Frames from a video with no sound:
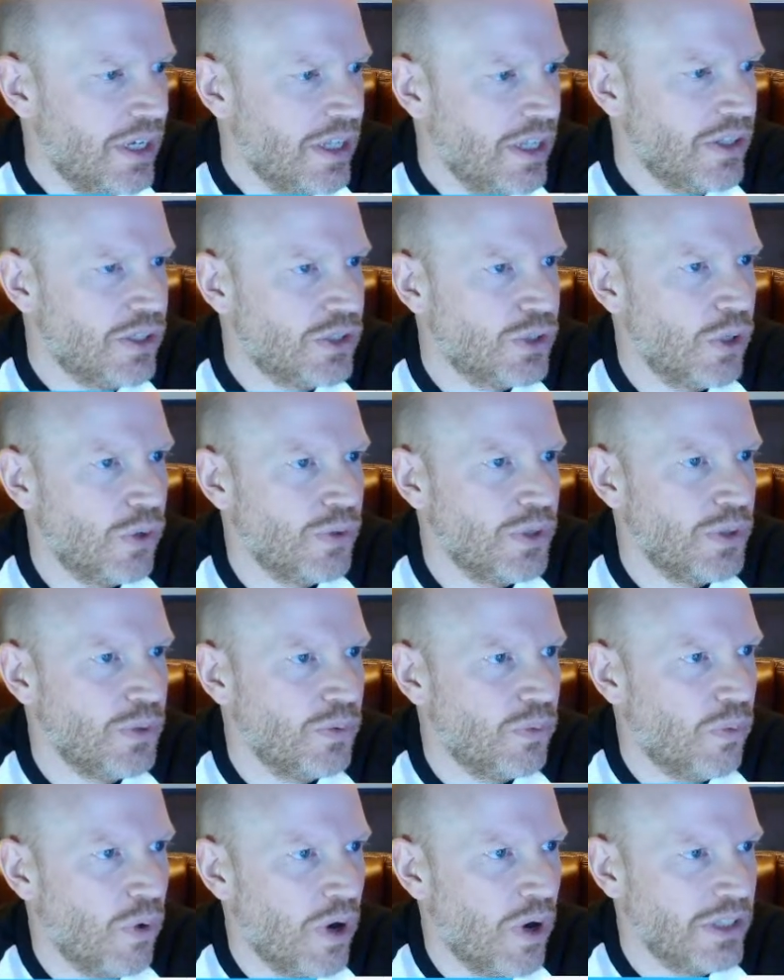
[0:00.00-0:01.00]
There's only
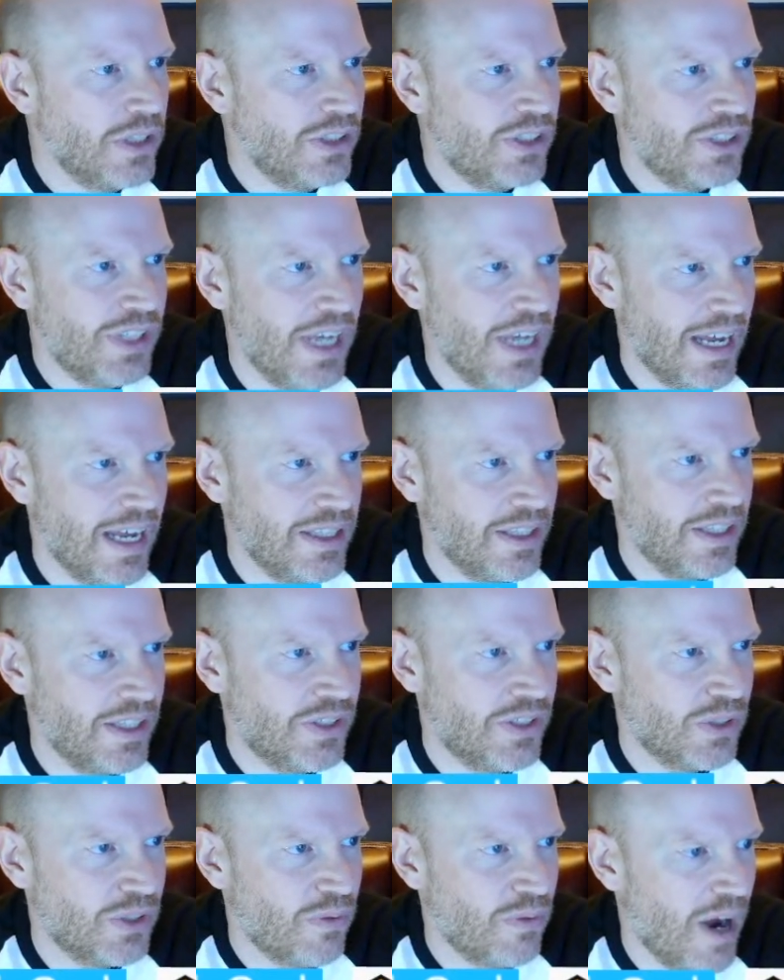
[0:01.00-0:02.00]
one set that
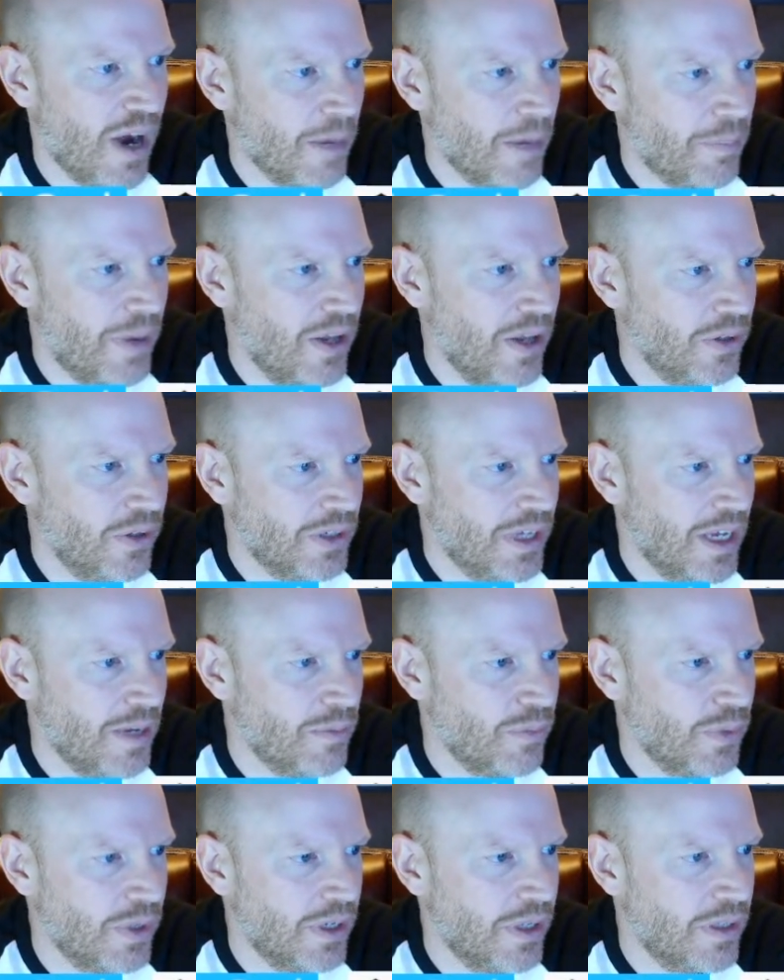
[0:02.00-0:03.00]
this rock panel came
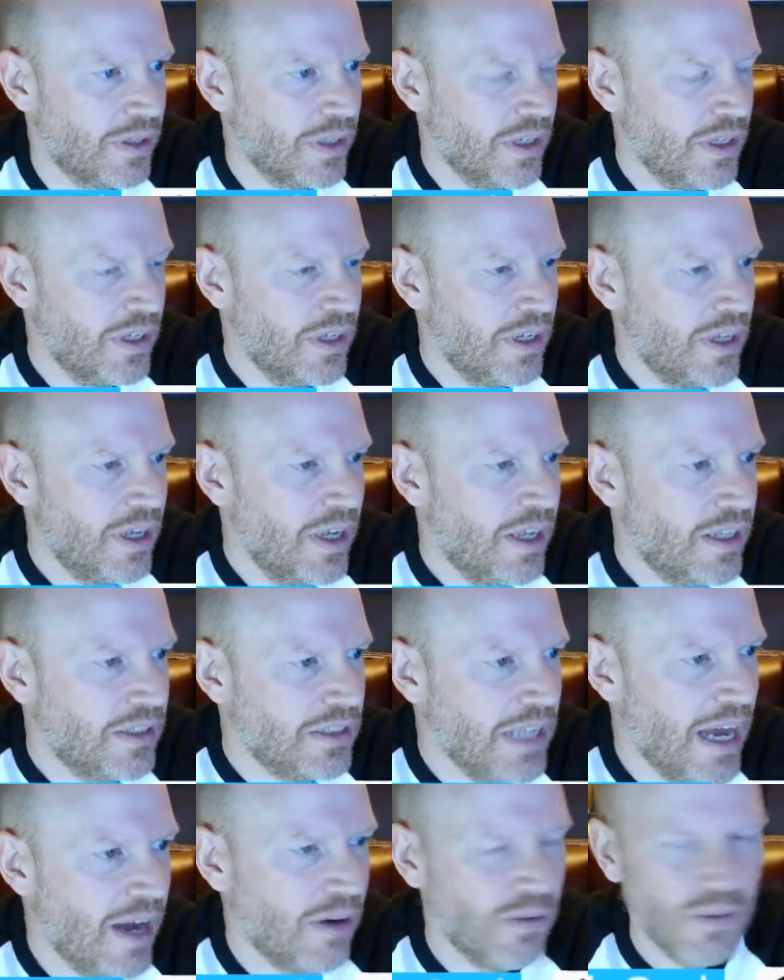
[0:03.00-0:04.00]
with.
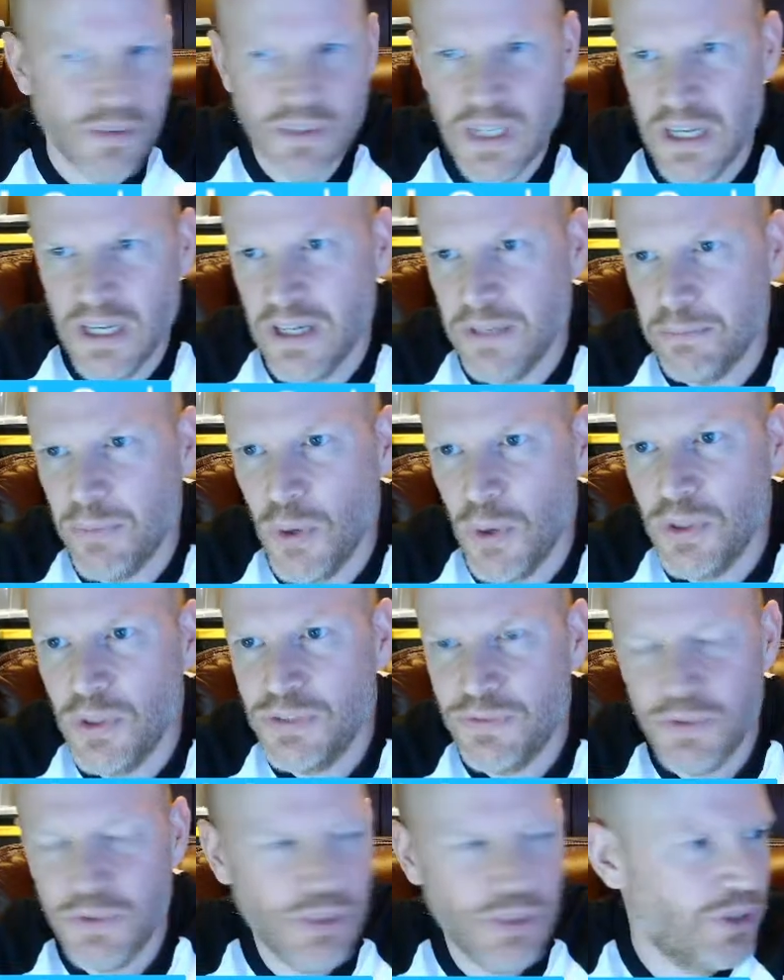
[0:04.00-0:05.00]
Now, bonus
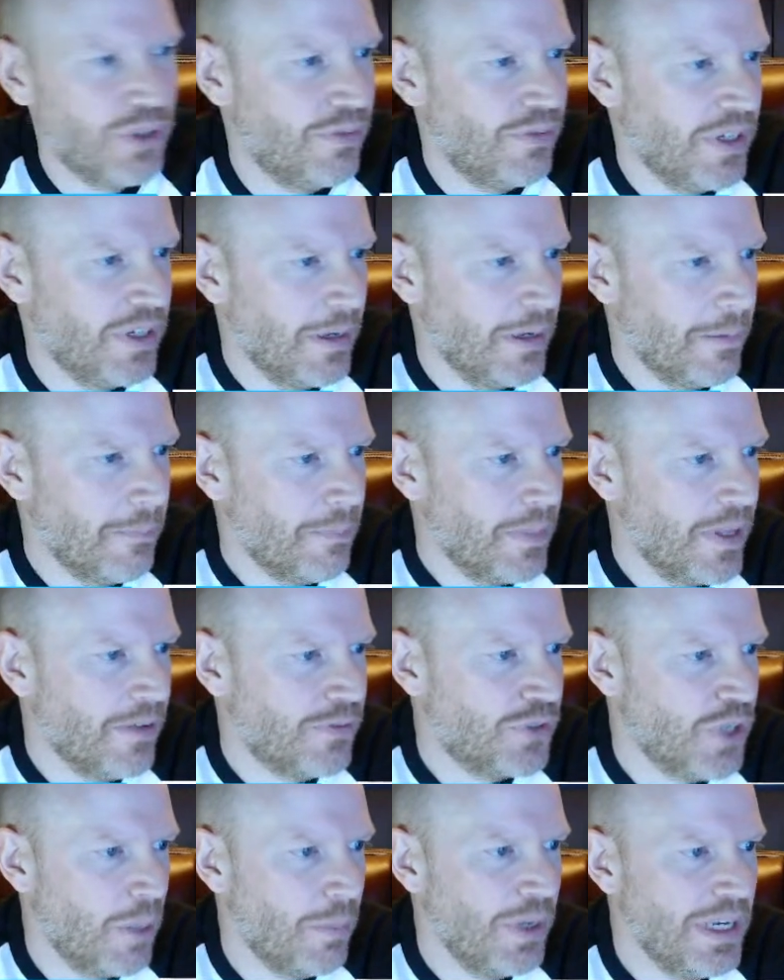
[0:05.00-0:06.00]
for the trivia. If
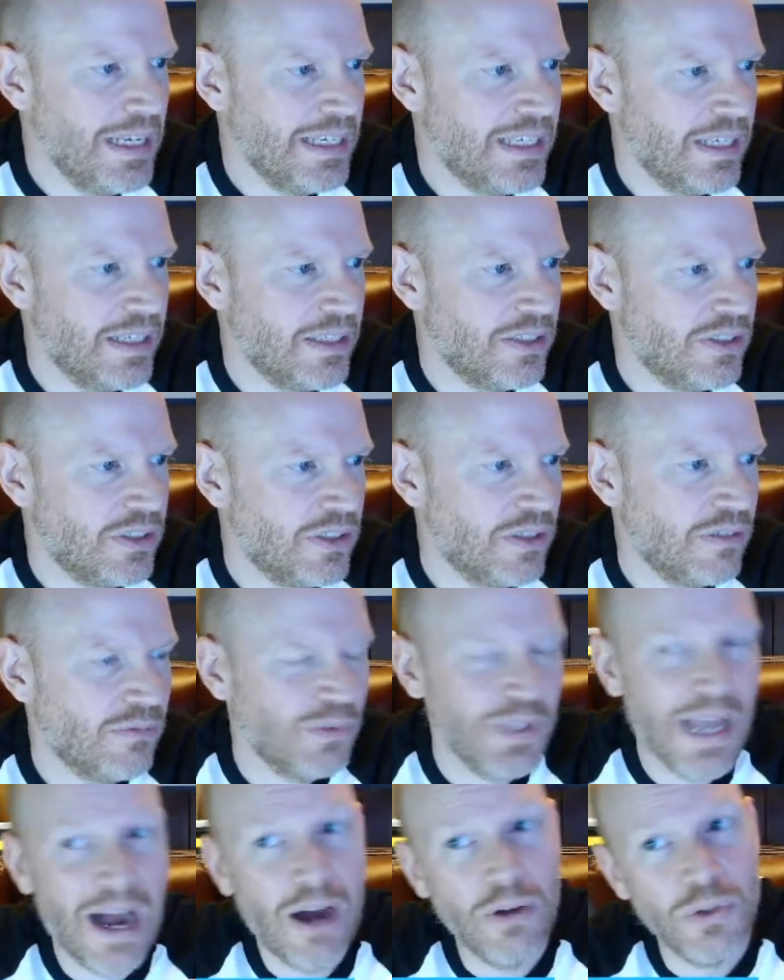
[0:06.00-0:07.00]
somebody can,
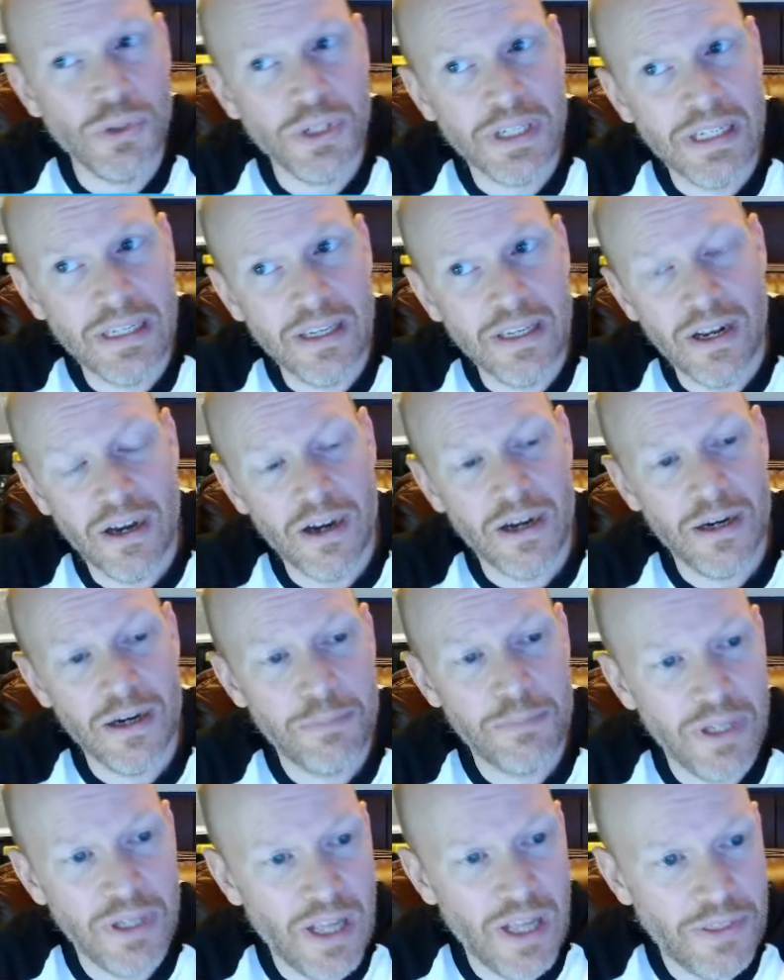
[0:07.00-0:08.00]
without looking it up,
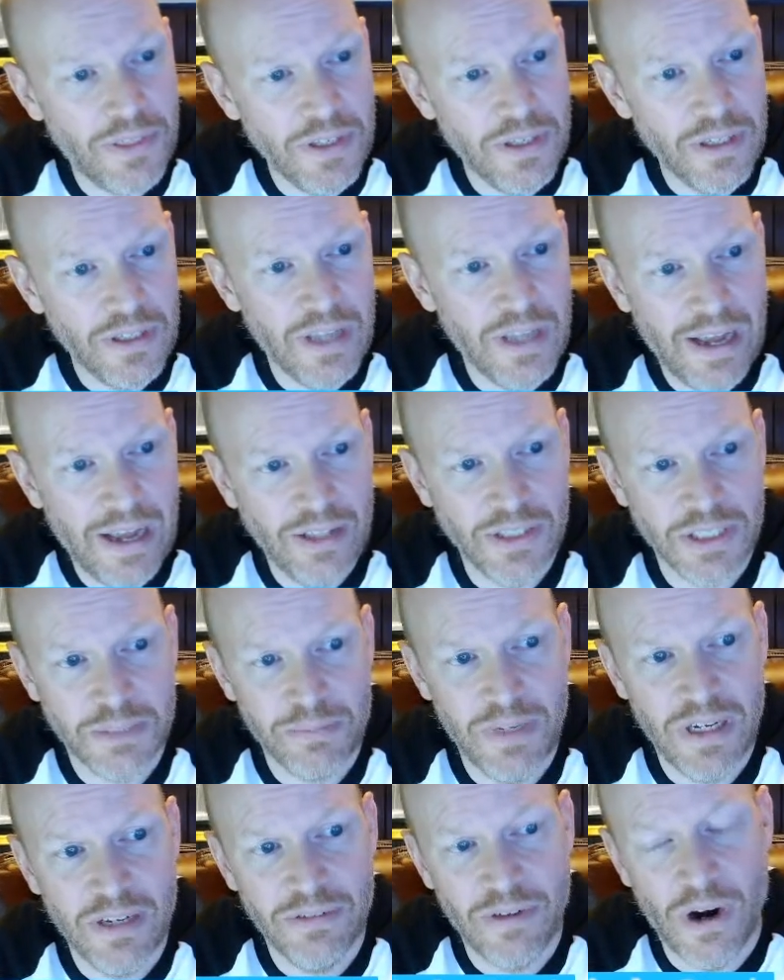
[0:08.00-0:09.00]
and I think Alex
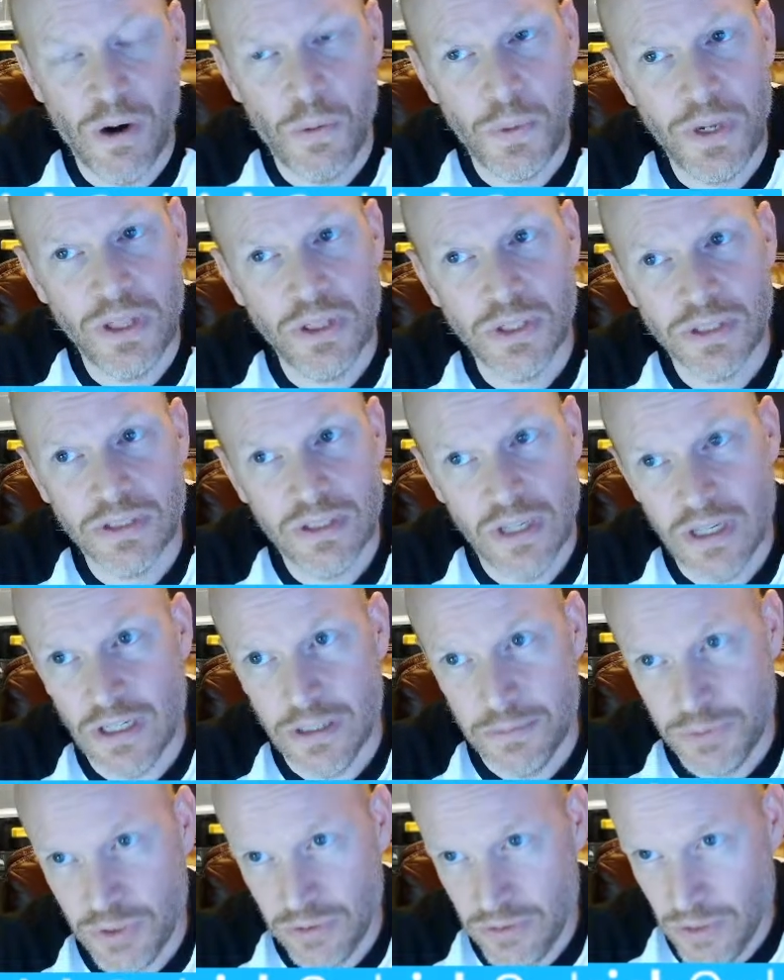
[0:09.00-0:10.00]
may have already looked it
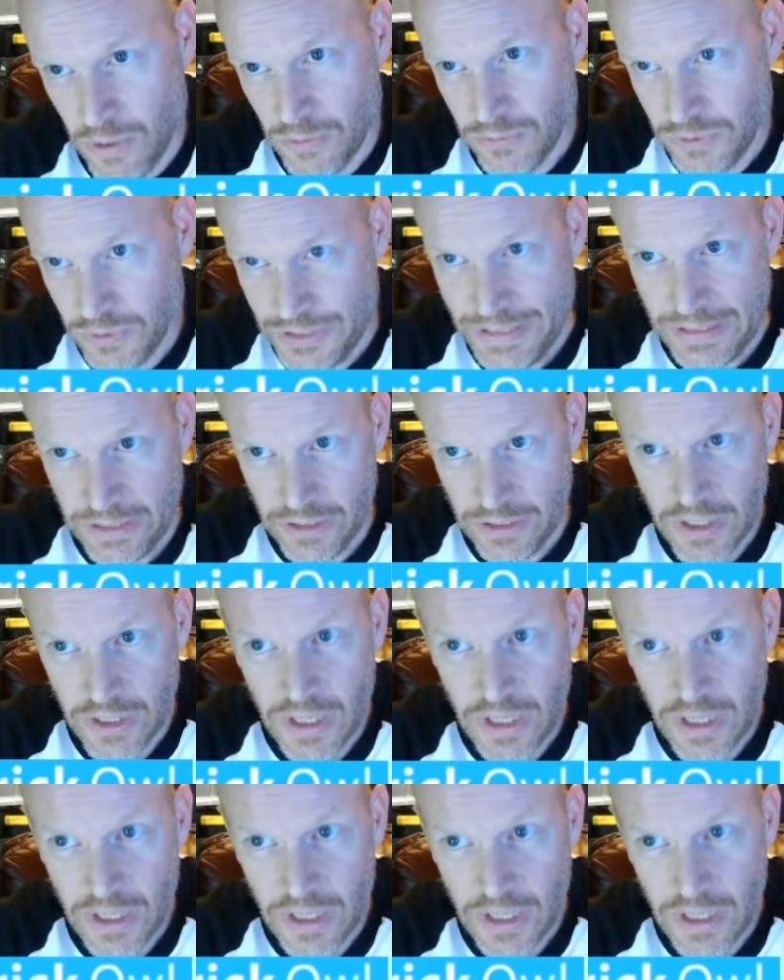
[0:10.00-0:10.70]
up, so don't cheat.